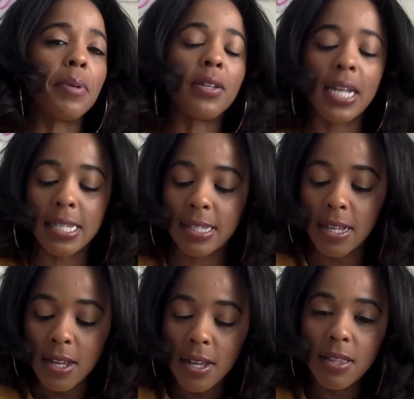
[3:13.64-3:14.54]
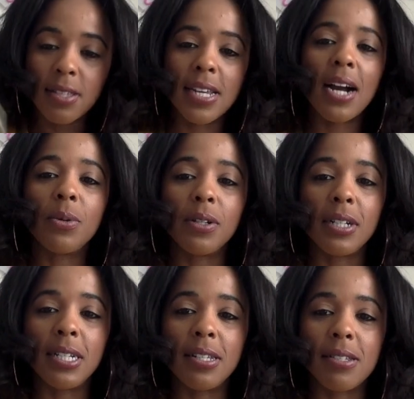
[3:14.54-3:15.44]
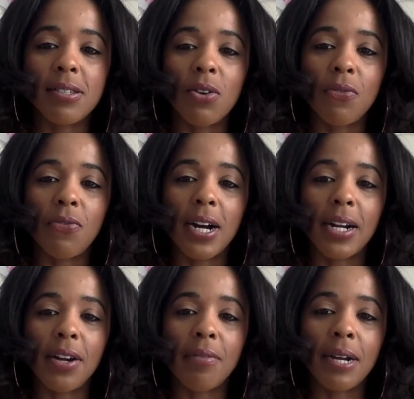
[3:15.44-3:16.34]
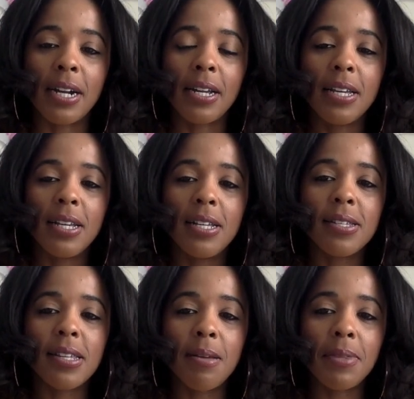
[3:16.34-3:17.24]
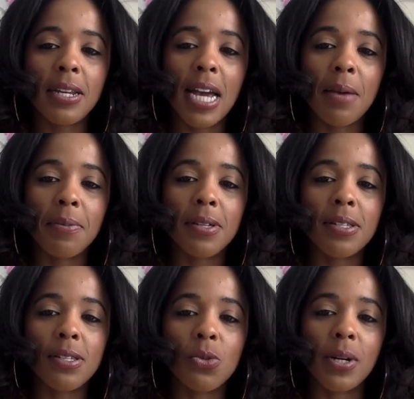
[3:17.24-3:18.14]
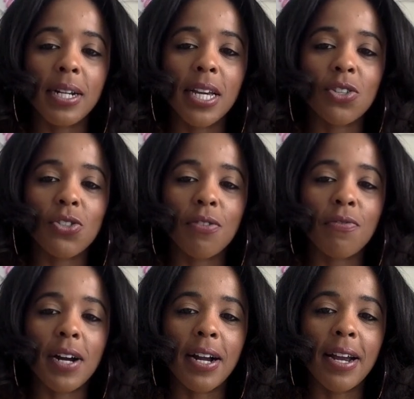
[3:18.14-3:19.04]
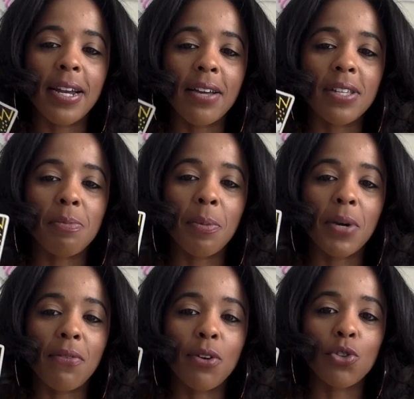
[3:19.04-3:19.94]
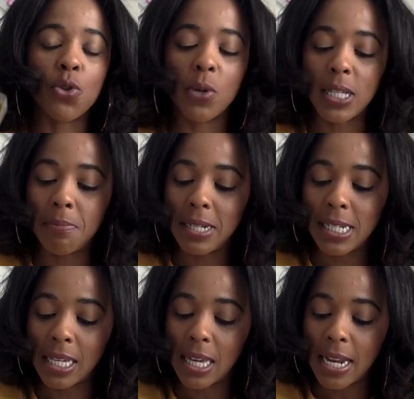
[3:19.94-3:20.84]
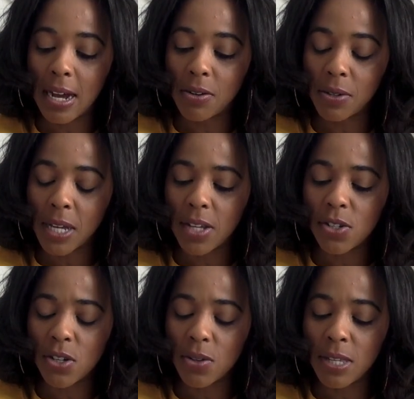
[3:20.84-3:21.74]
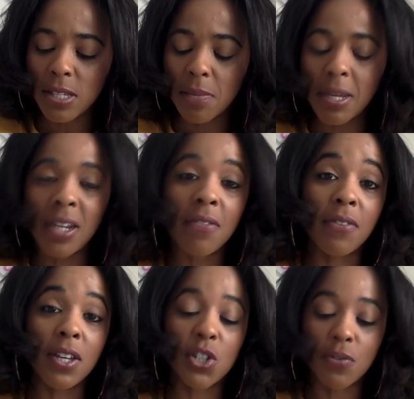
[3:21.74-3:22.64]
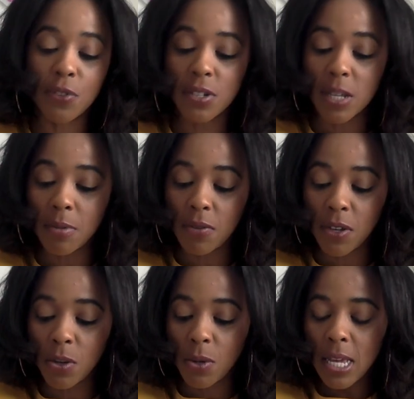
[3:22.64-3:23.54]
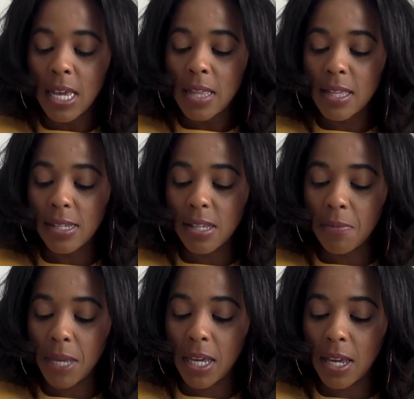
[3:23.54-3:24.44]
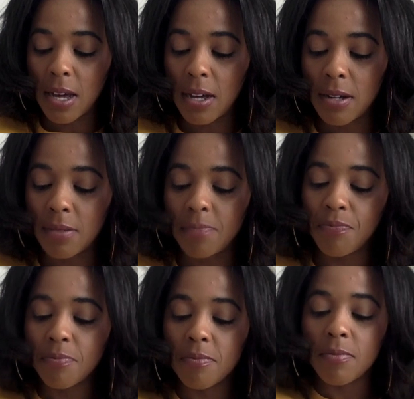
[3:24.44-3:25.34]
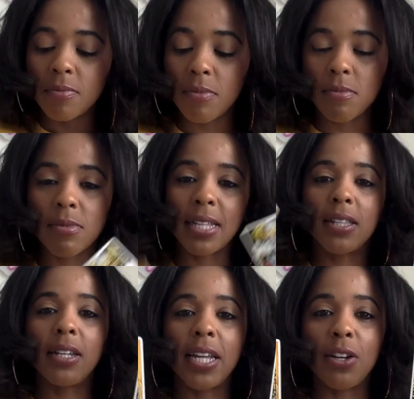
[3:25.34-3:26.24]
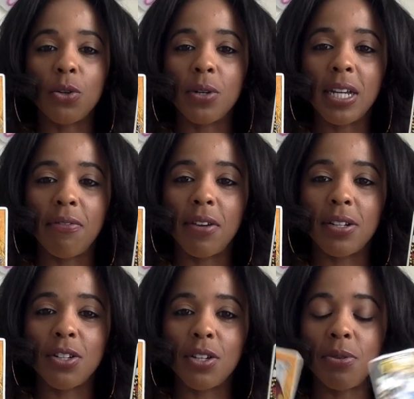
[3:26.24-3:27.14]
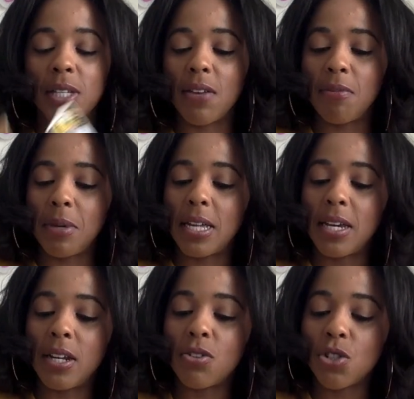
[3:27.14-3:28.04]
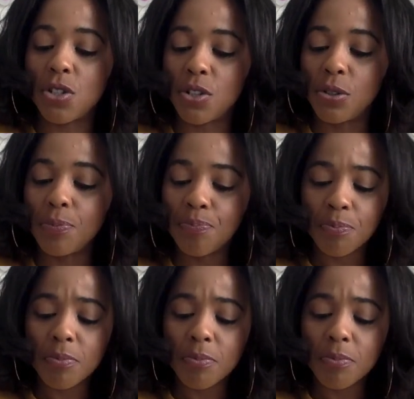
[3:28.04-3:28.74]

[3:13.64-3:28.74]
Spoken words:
because the tower is on fire, right? Something happens to where it catches on fire and now these people have no choice but to get out, okay? So this could be an eviction for some of you. This could be like the landlord evicted you, is giving me that energy too.